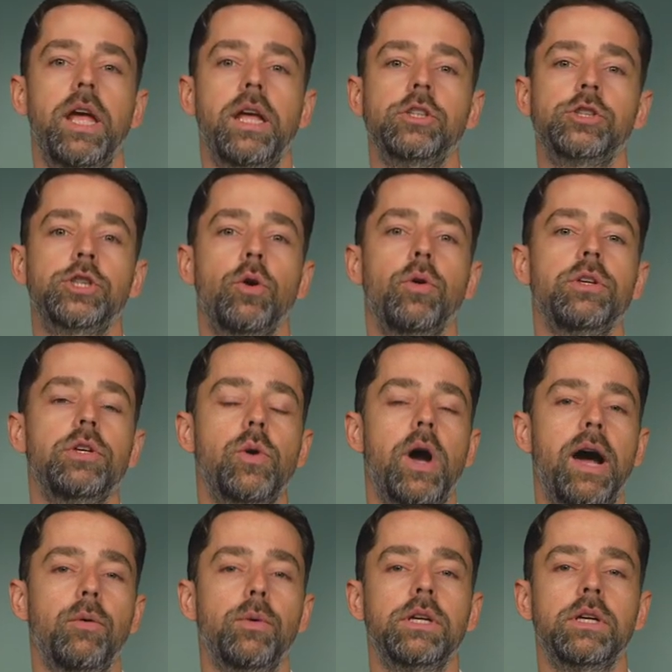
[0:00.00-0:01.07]
and show you
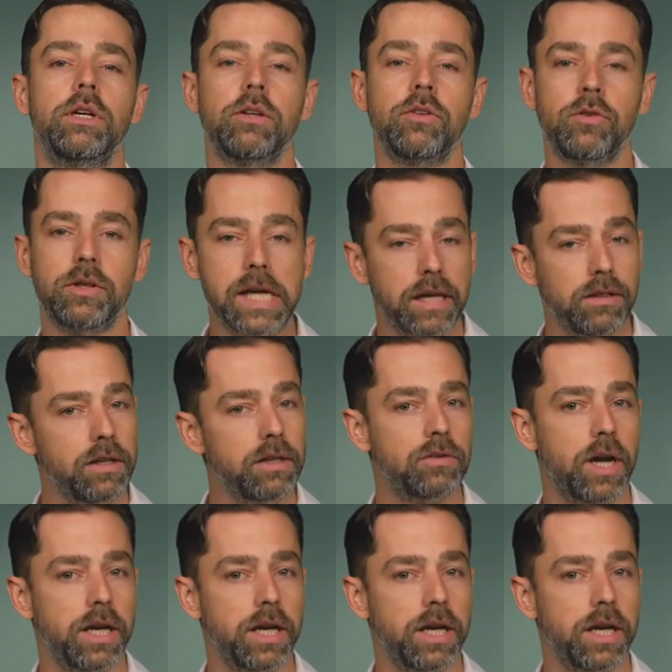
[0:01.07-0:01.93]
how we can extend these